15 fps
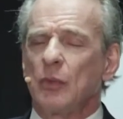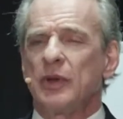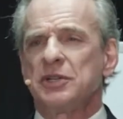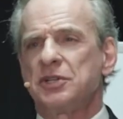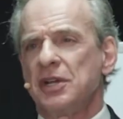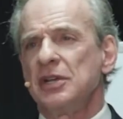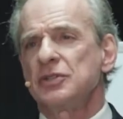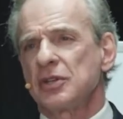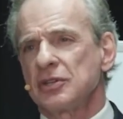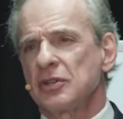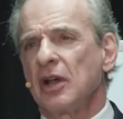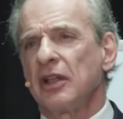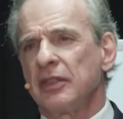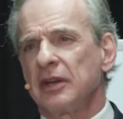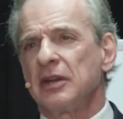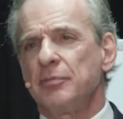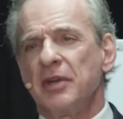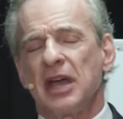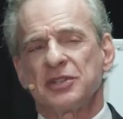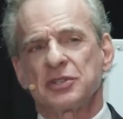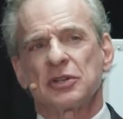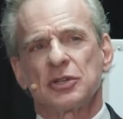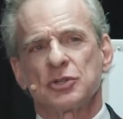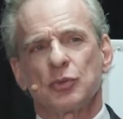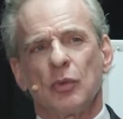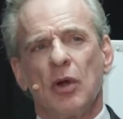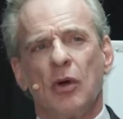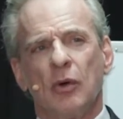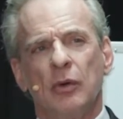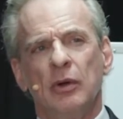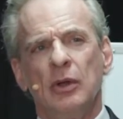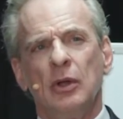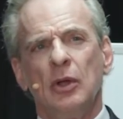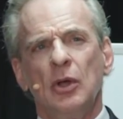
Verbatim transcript: with Jesus on the Damascus Road